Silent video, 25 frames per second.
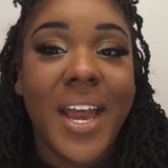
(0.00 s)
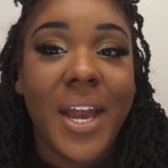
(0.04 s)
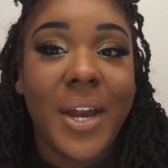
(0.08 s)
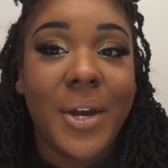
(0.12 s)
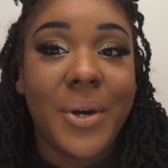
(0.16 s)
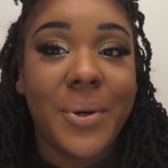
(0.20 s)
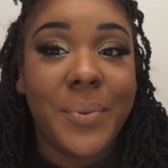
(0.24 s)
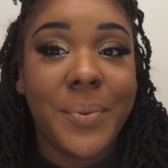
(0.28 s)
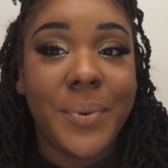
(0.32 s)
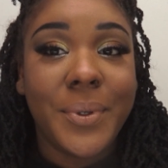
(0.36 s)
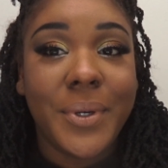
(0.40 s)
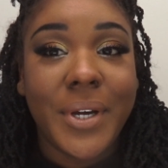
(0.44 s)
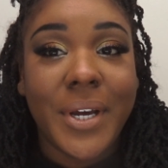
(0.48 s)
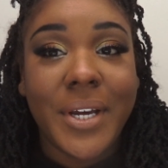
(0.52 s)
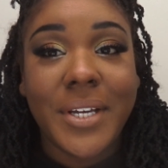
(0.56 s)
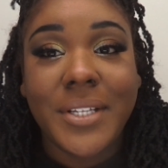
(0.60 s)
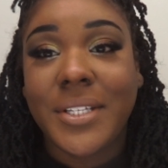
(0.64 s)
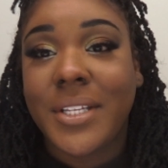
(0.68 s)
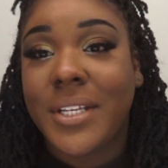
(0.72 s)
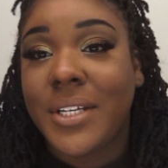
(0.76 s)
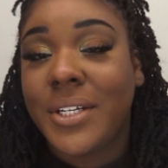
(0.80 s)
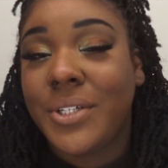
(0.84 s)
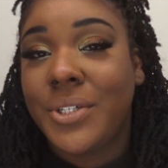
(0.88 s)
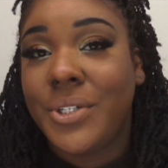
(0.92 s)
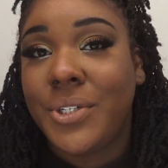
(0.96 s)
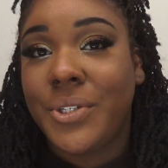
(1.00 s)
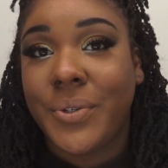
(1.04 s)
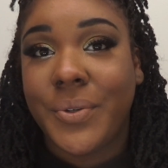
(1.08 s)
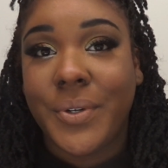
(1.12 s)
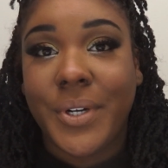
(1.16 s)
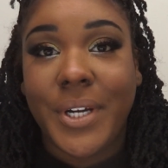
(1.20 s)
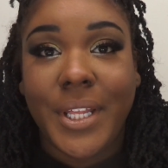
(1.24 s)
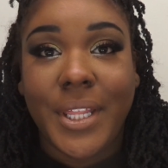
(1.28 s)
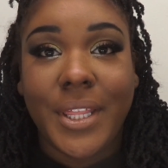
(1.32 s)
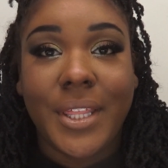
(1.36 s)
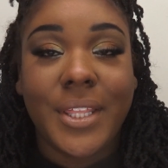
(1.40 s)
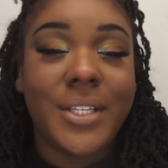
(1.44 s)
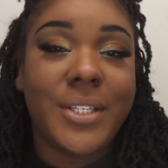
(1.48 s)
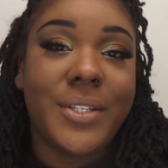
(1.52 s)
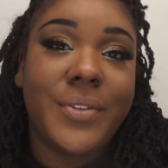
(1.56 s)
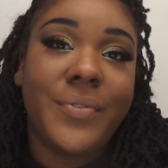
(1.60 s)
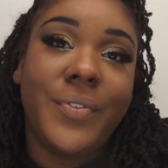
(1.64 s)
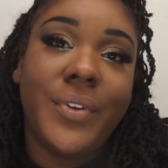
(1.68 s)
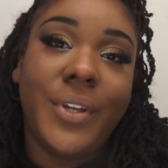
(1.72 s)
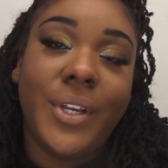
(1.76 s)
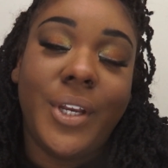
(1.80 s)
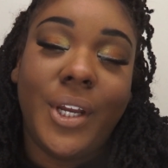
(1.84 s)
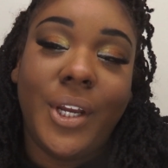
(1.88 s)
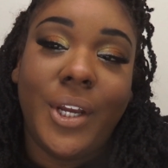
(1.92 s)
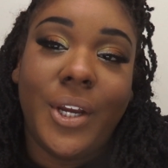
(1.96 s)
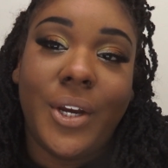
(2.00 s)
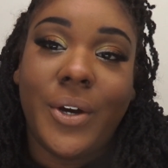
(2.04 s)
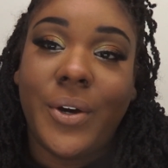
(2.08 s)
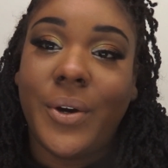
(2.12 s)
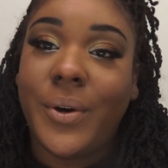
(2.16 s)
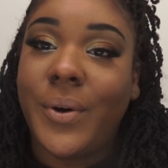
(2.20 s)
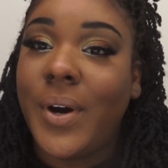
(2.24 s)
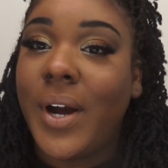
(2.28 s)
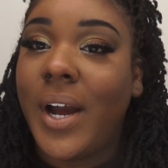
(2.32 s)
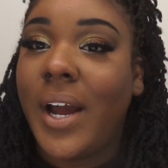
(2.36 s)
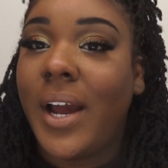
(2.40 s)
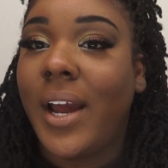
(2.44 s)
I hope you guys enjoyed this video.